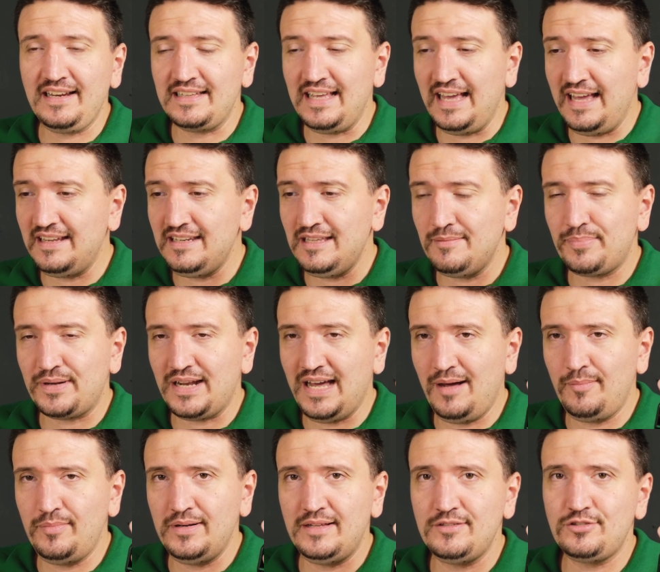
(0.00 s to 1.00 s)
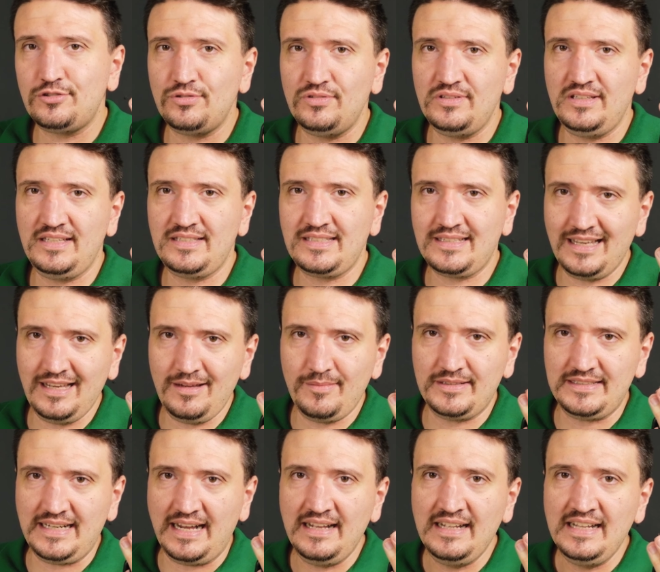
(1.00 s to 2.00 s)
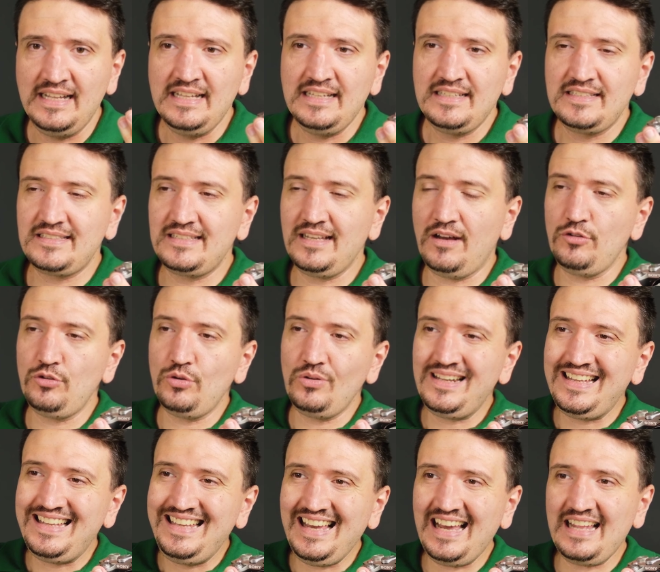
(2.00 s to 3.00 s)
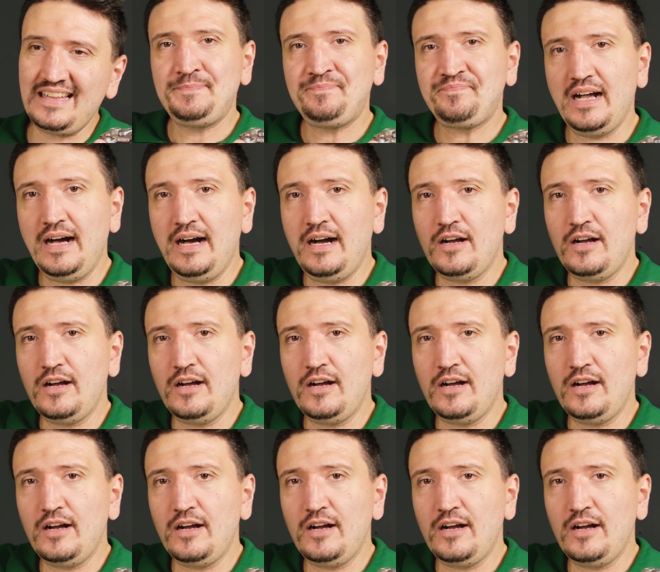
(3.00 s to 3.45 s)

any problems to this camera. So you'll get a